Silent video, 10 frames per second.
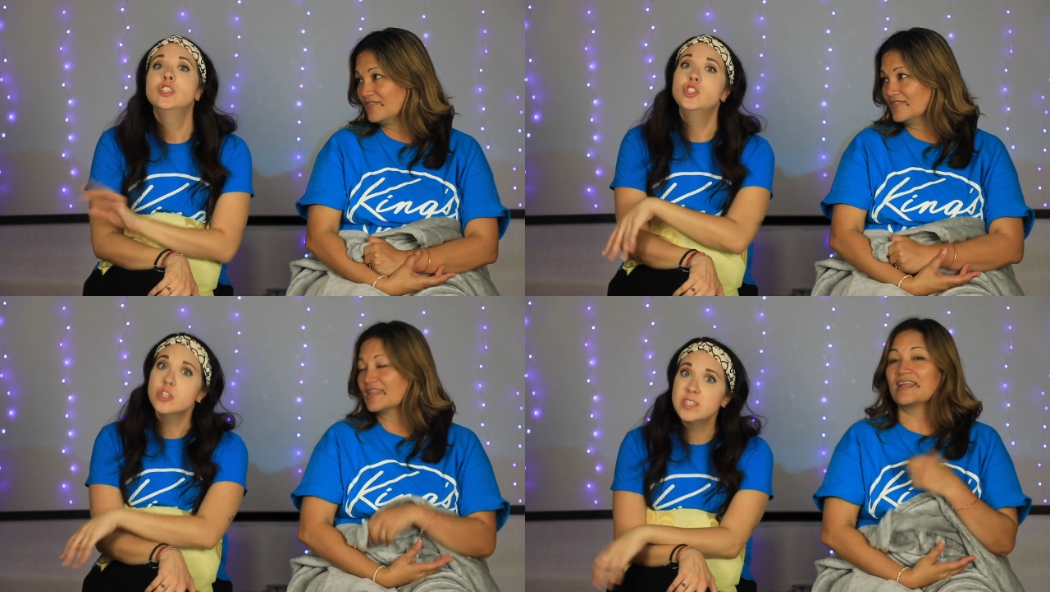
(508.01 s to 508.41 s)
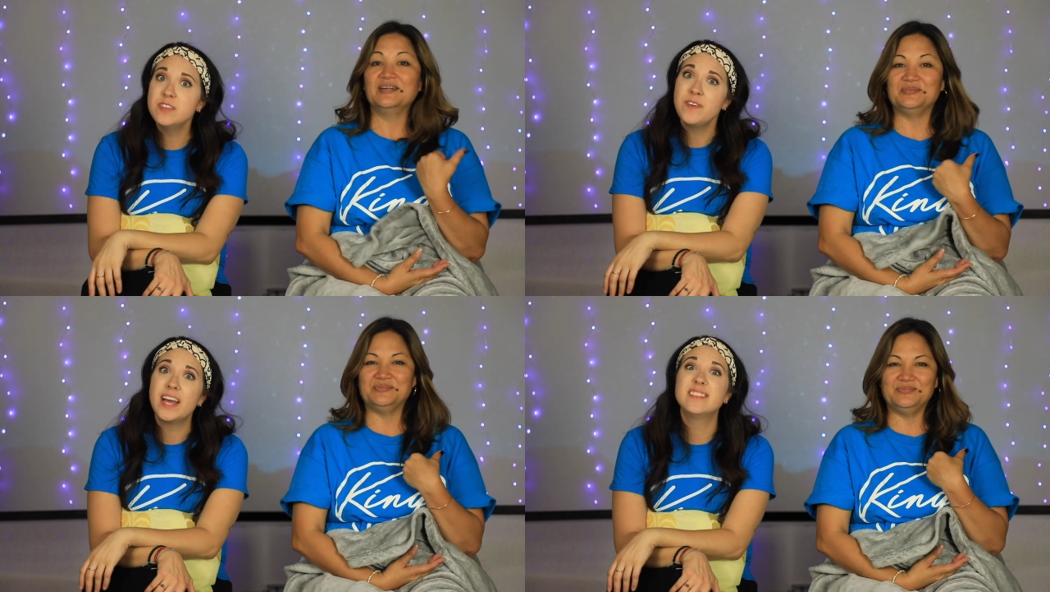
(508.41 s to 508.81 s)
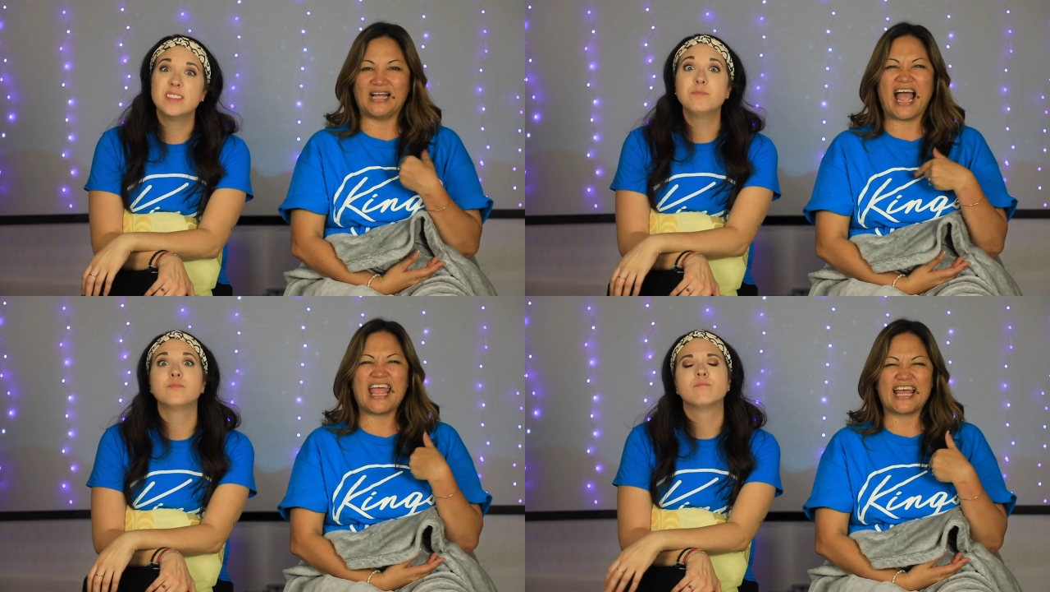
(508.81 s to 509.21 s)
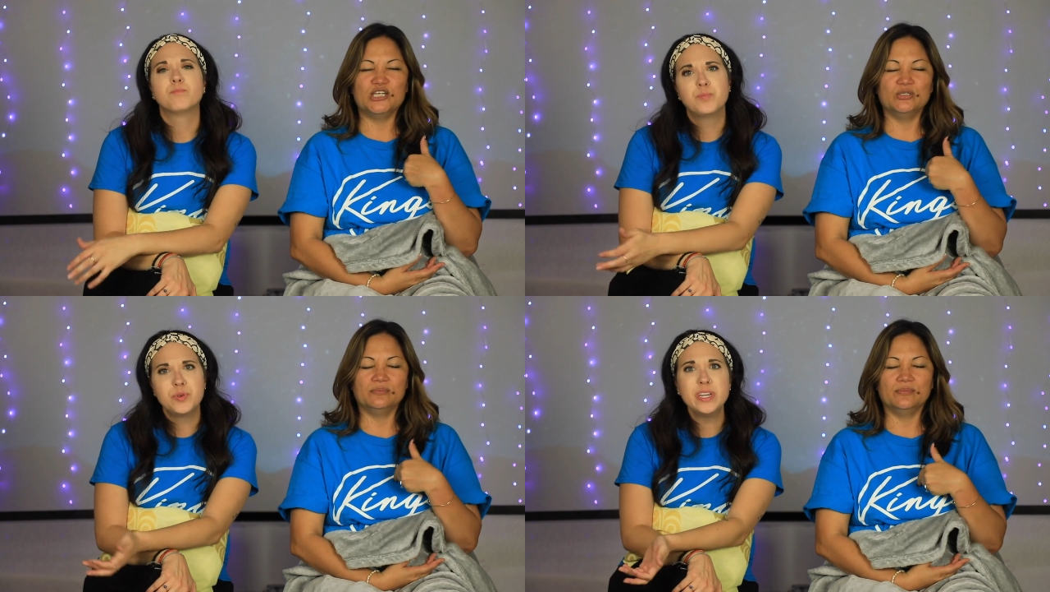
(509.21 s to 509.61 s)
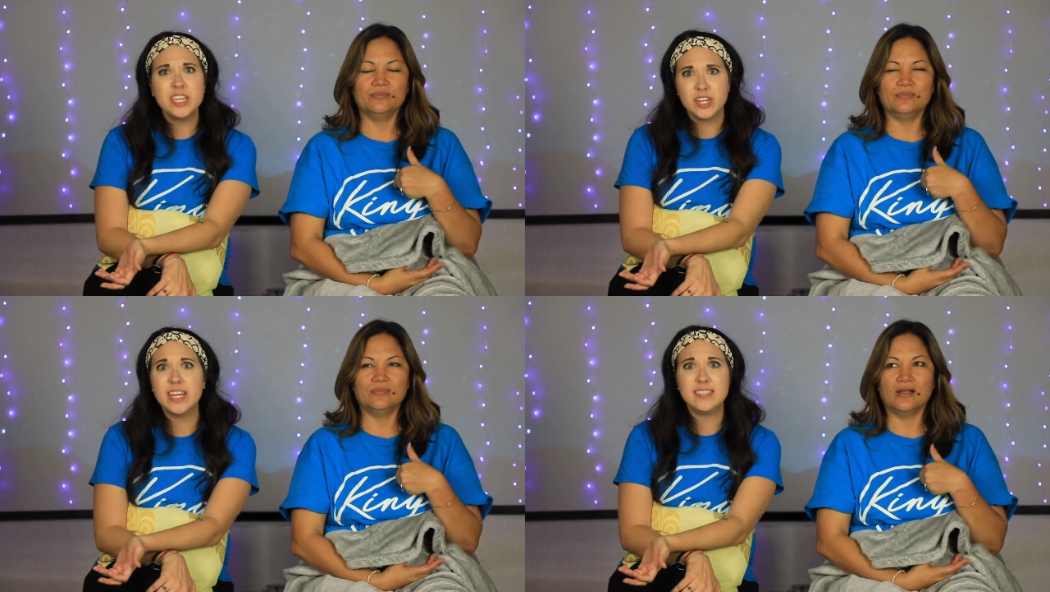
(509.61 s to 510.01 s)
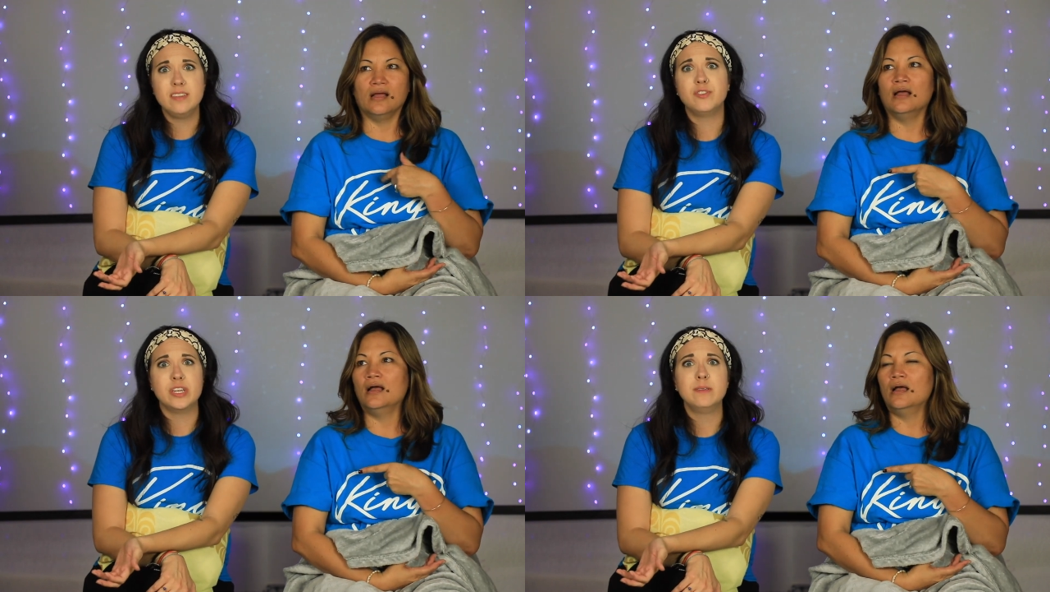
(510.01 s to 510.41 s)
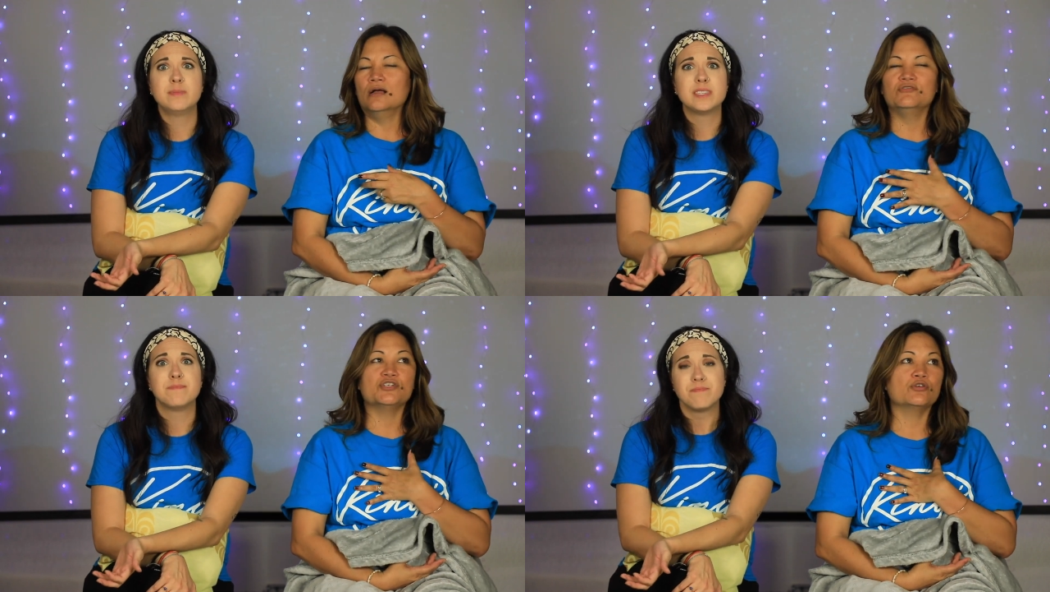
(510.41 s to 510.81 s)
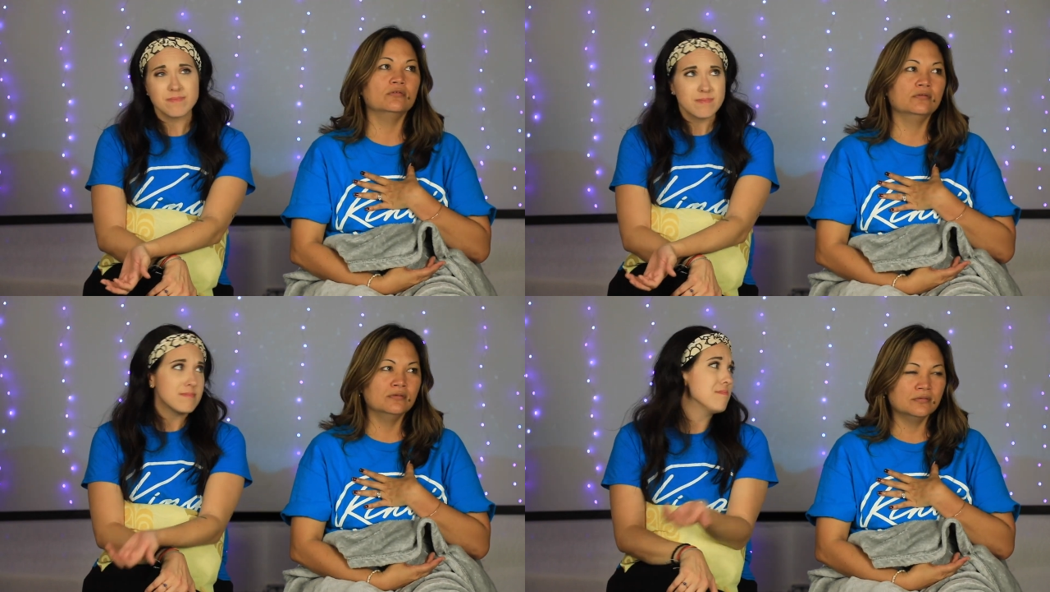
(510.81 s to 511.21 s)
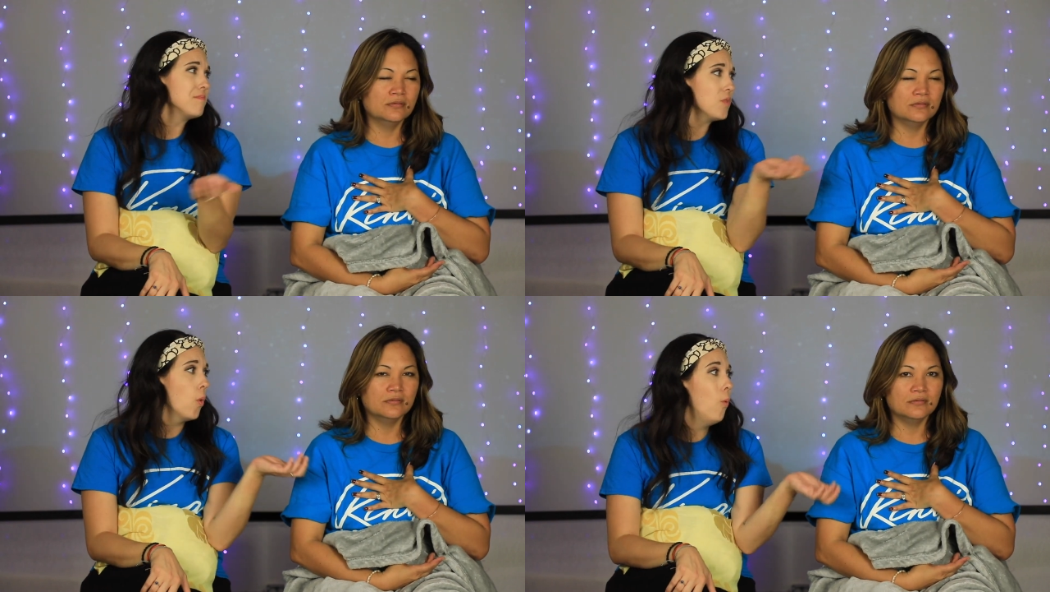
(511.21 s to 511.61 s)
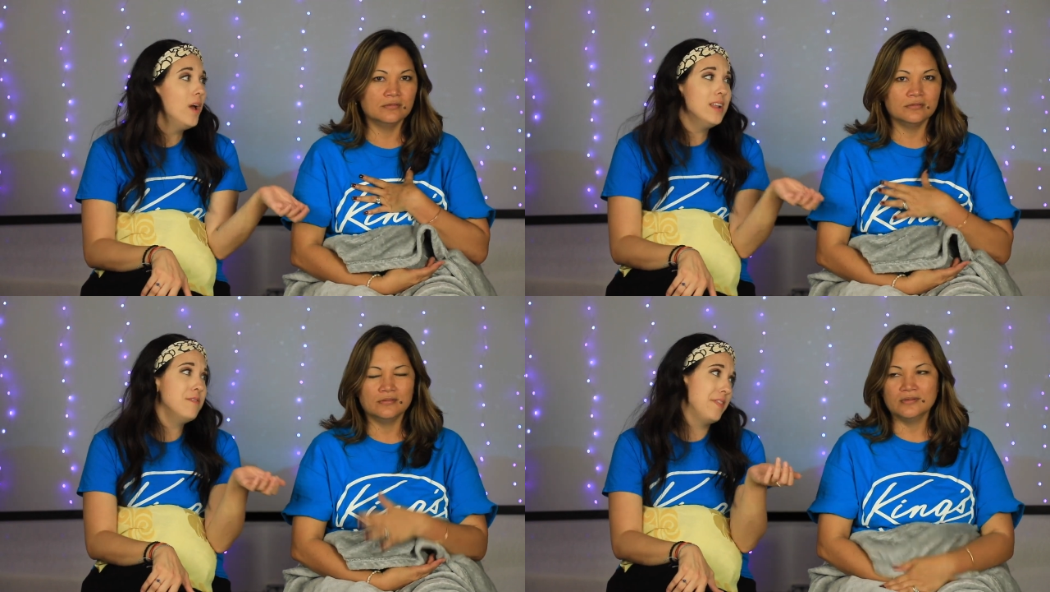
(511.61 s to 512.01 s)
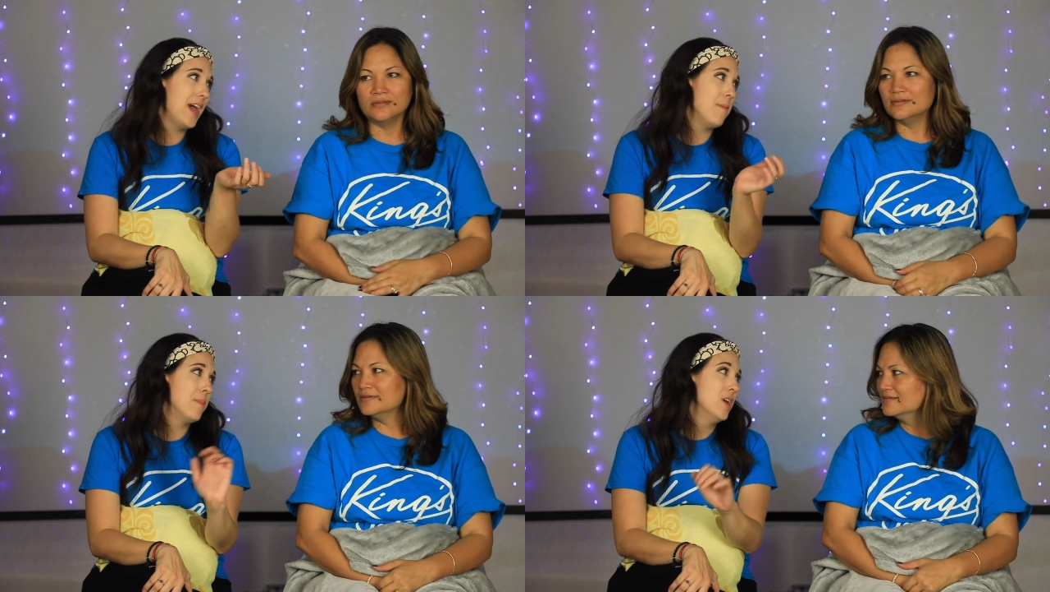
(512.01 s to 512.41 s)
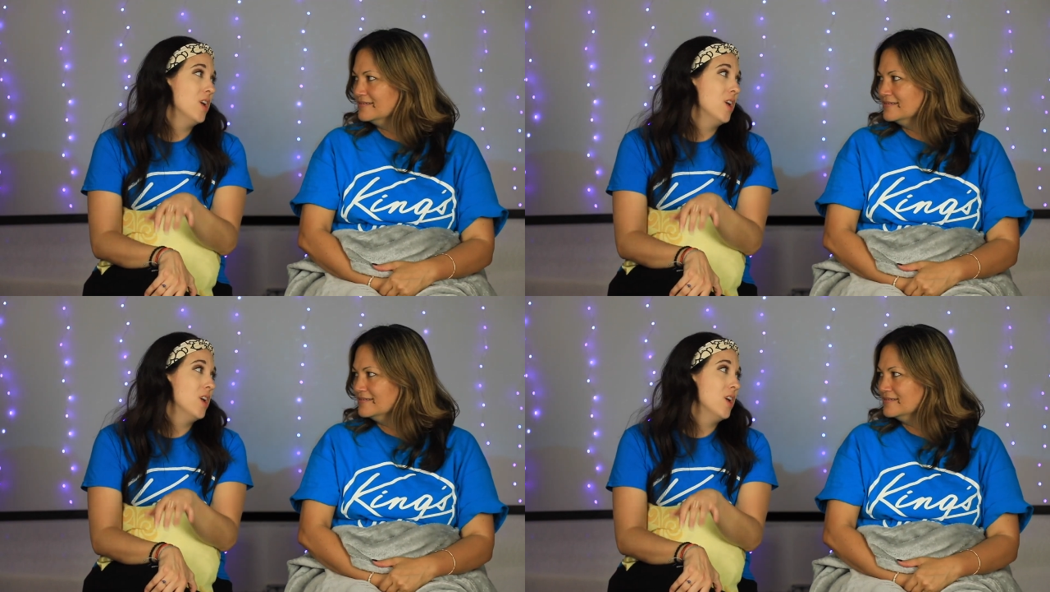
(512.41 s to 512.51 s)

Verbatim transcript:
Speaker 1: Joseph had some pretty crazy dreams. One of them